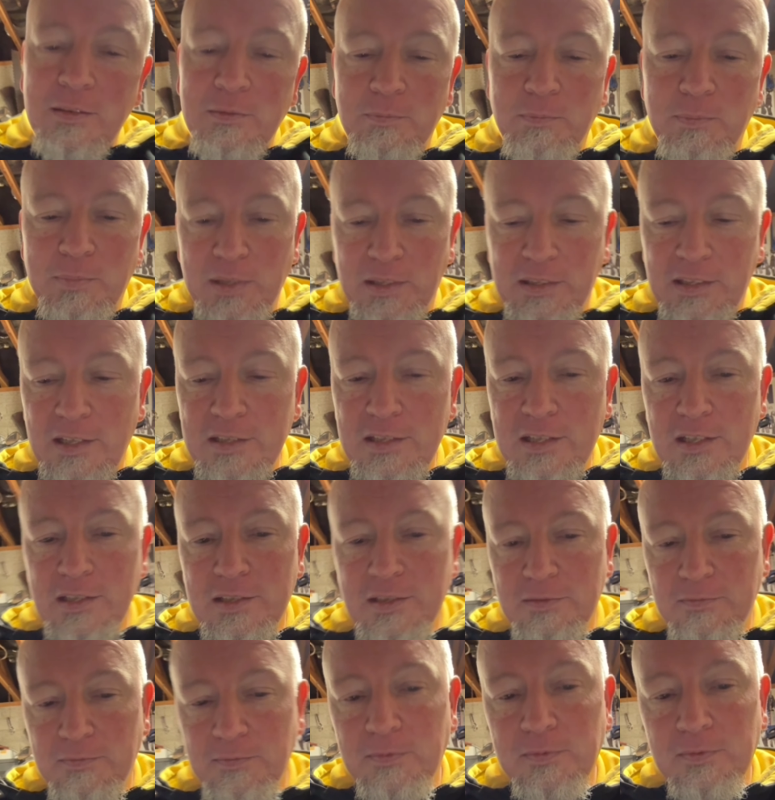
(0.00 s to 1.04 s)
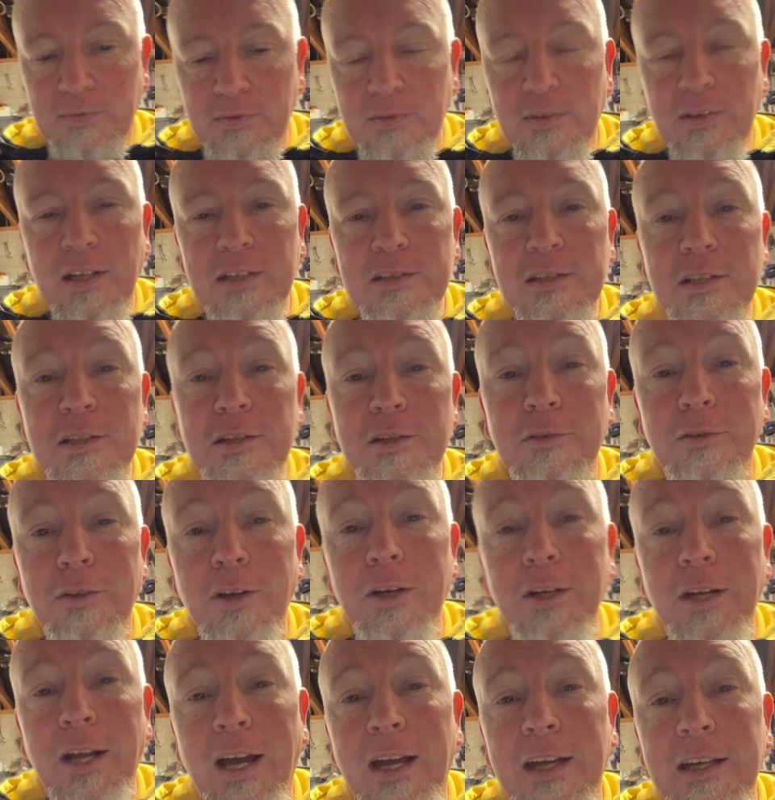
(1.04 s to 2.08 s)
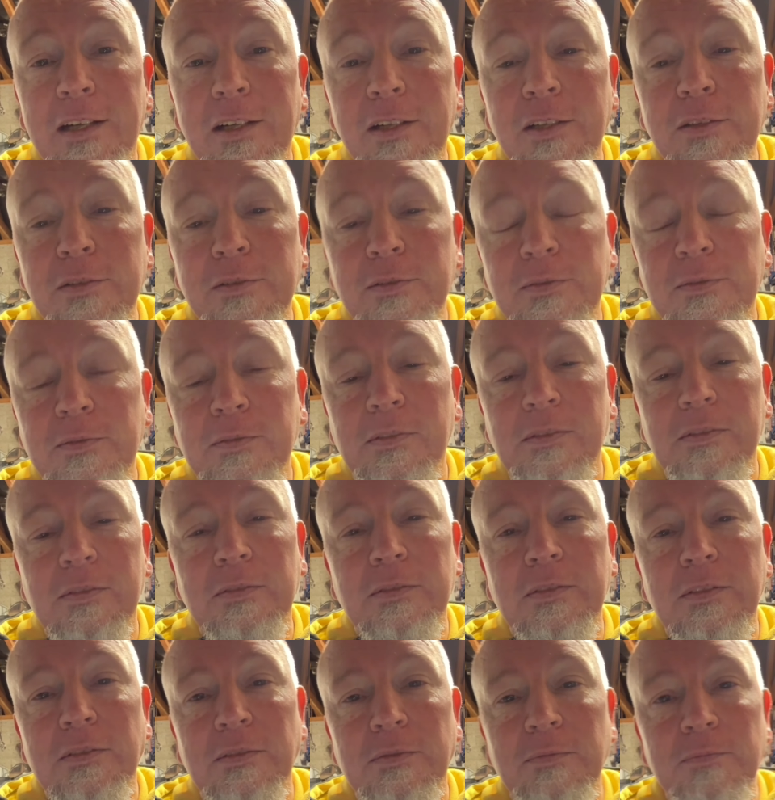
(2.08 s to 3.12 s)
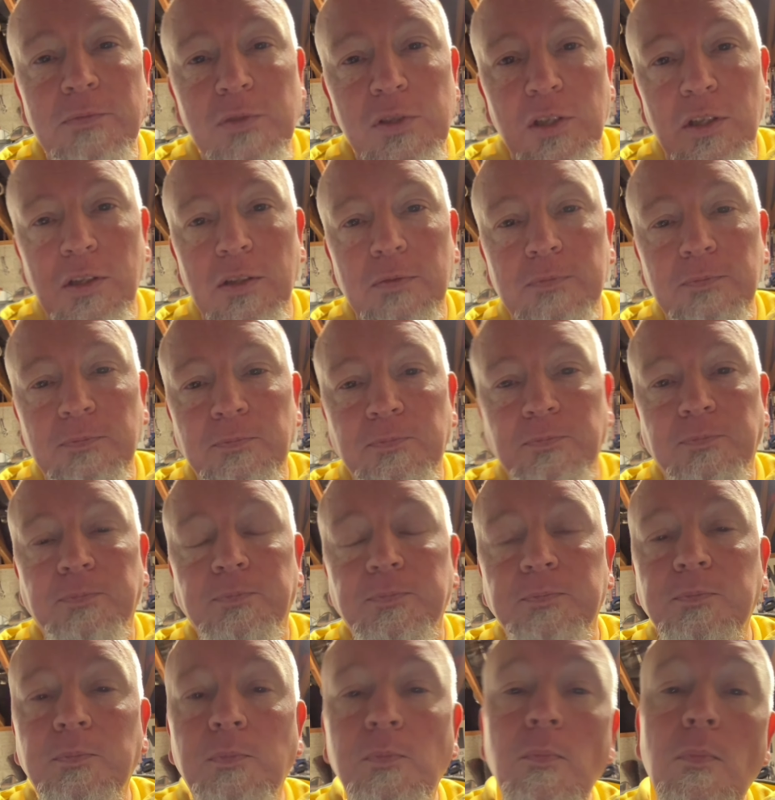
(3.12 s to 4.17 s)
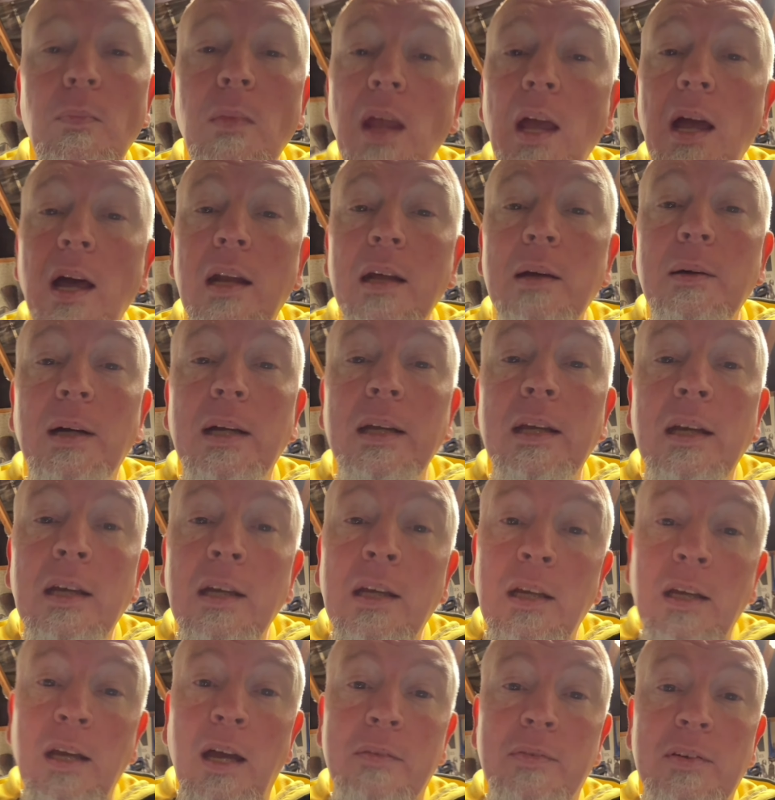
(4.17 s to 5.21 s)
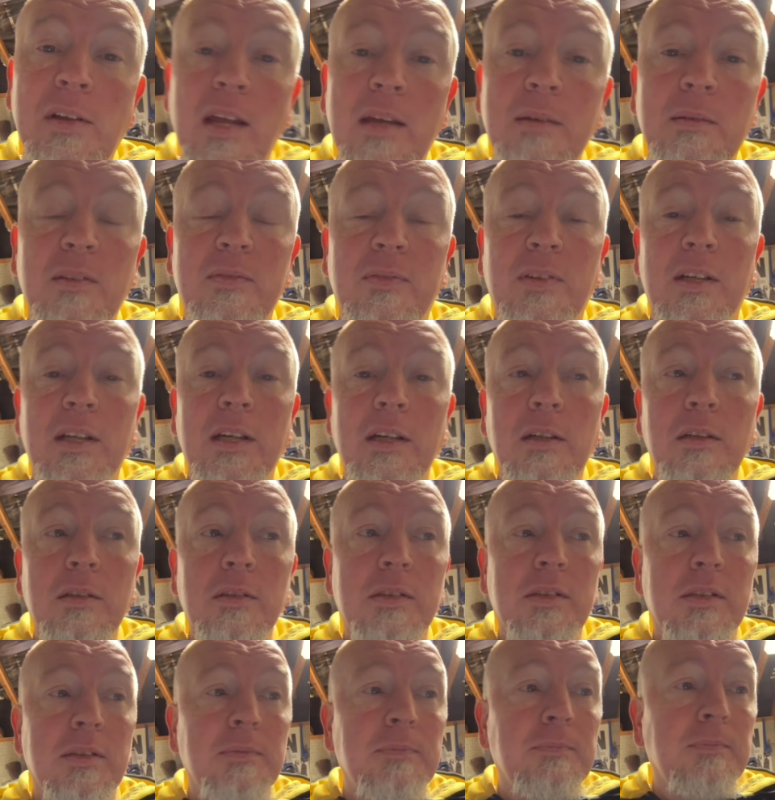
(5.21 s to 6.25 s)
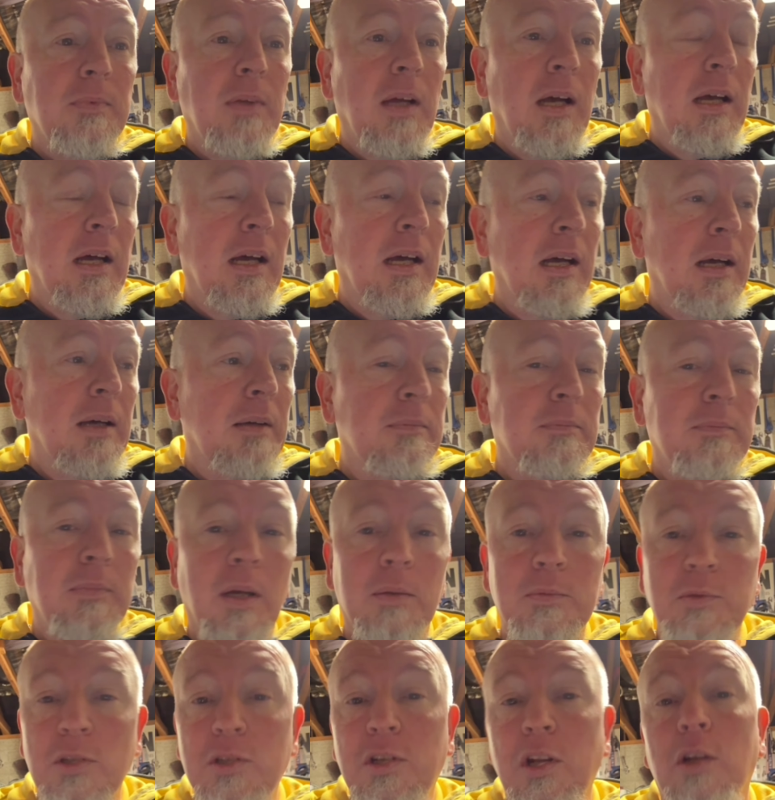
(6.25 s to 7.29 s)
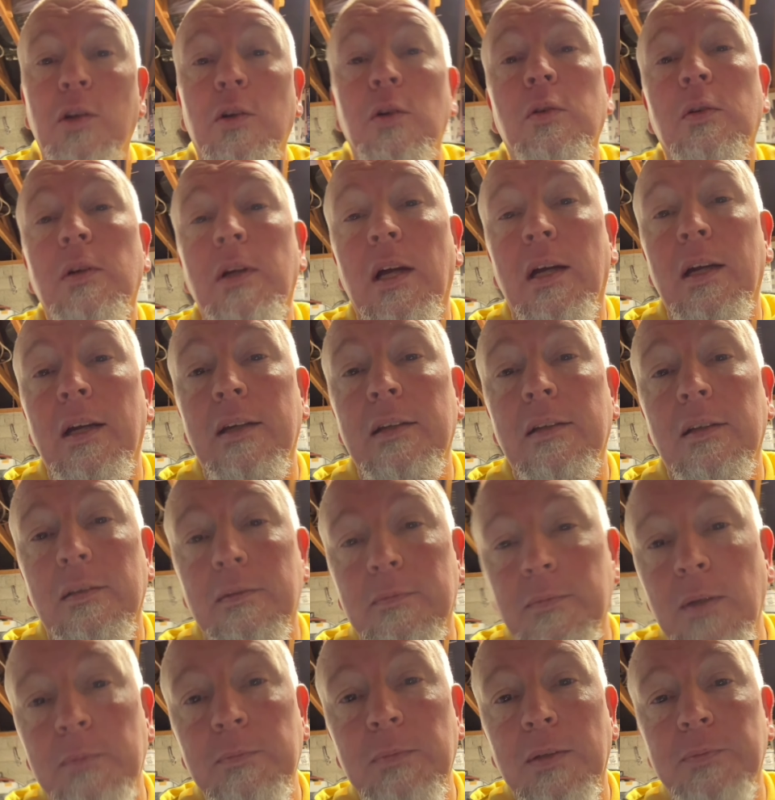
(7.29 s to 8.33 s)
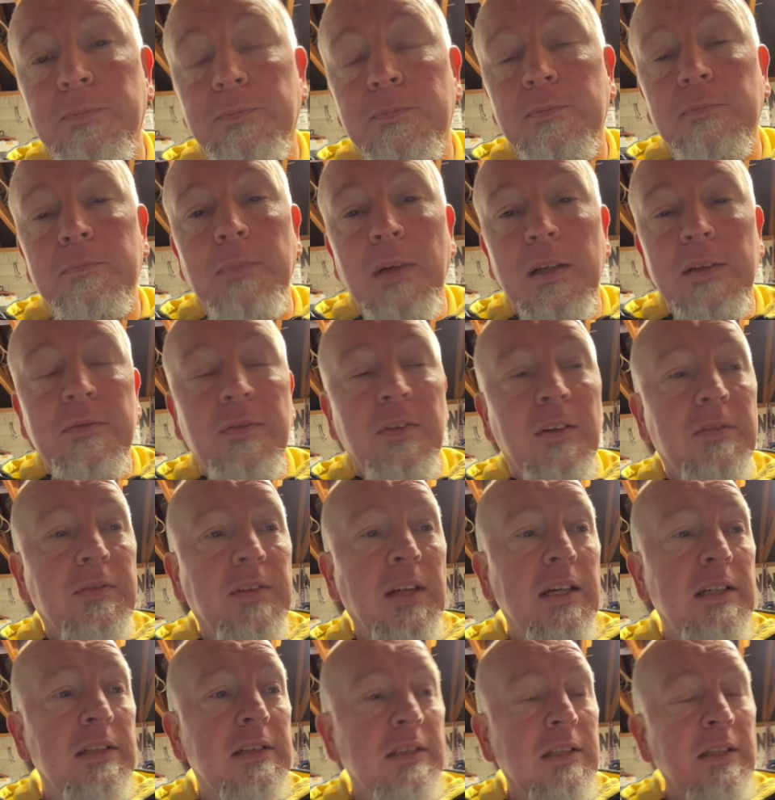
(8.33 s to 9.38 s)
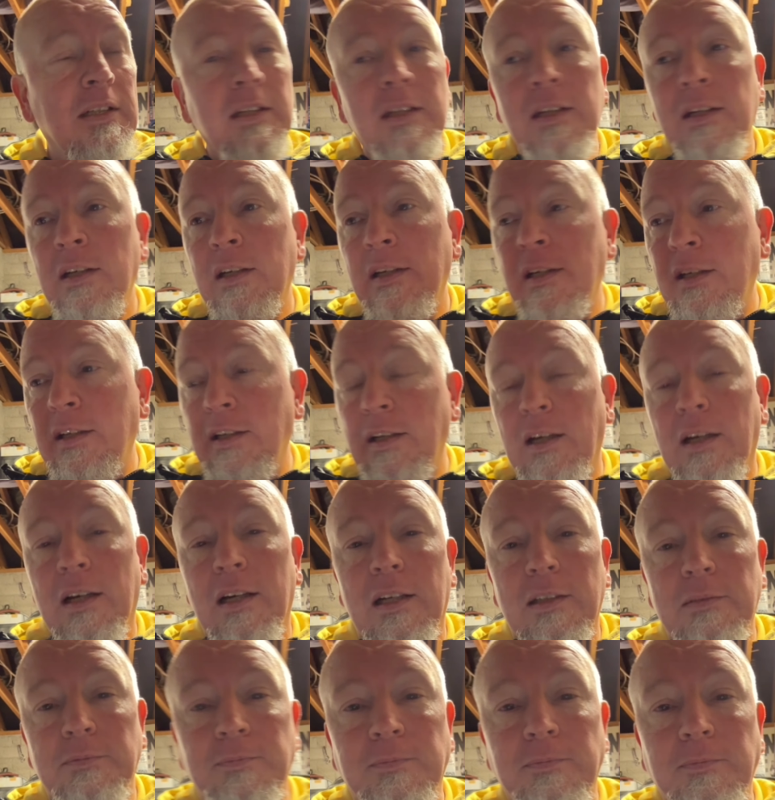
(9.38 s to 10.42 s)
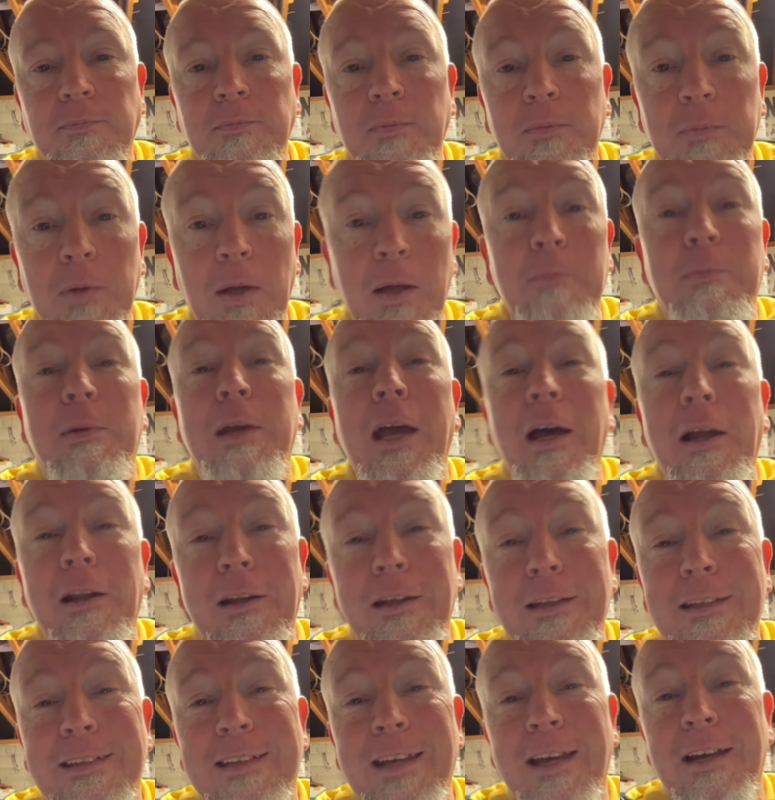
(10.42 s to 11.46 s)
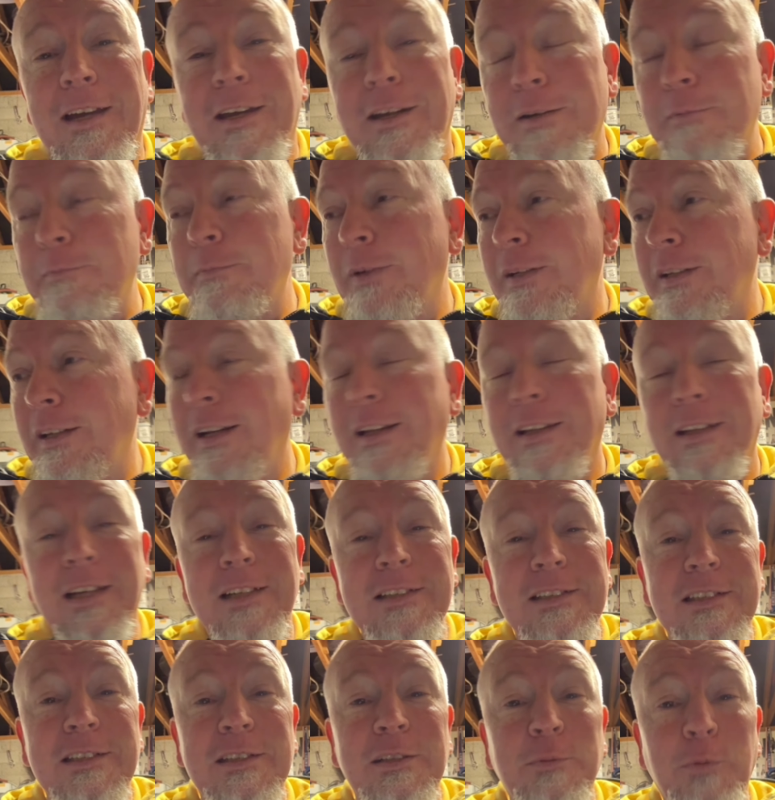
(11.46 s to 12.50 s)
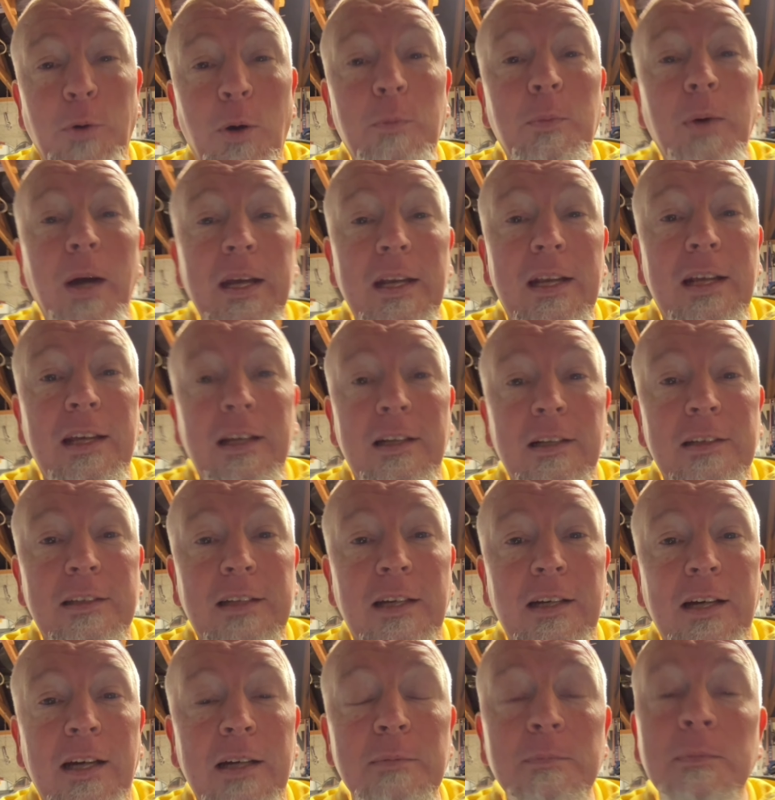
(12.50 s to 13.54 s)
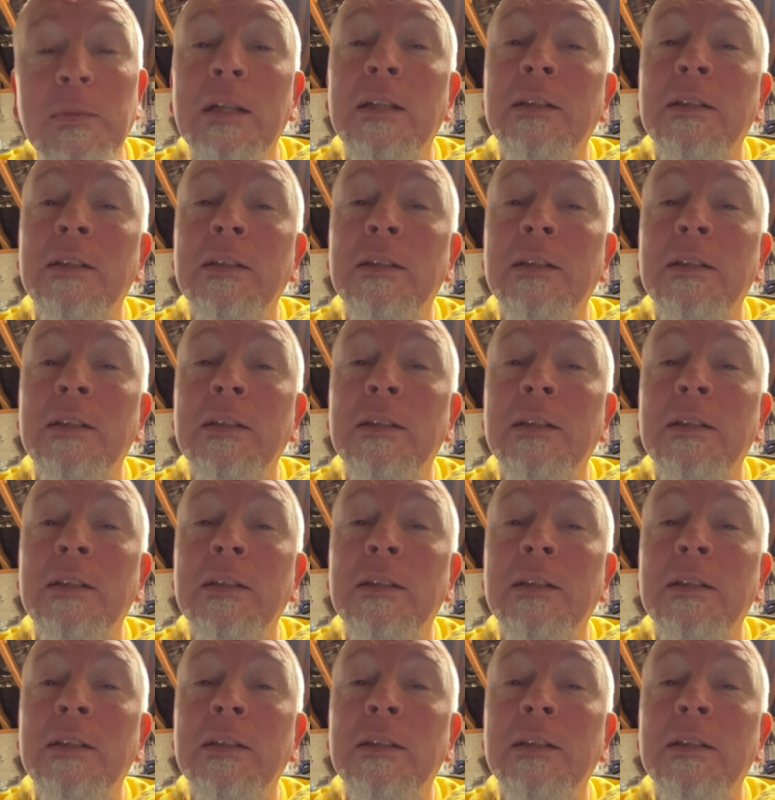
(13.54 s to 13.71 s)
But this is the route I go. So anyway, if you like my videos, I'm just an old guy. I'm in my mid-50s and I'm killing time. And this is the one way to kill time.